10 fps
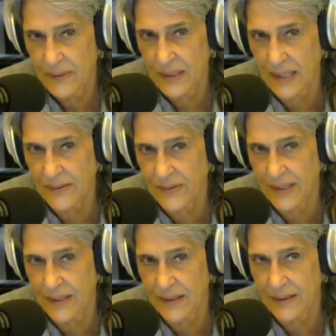things
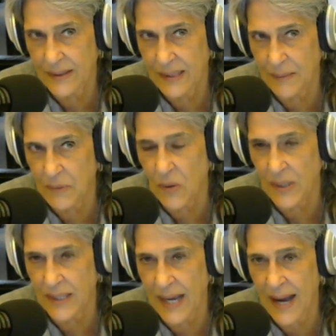keep
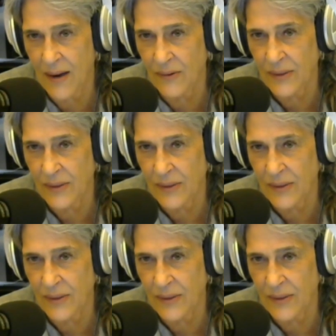going down,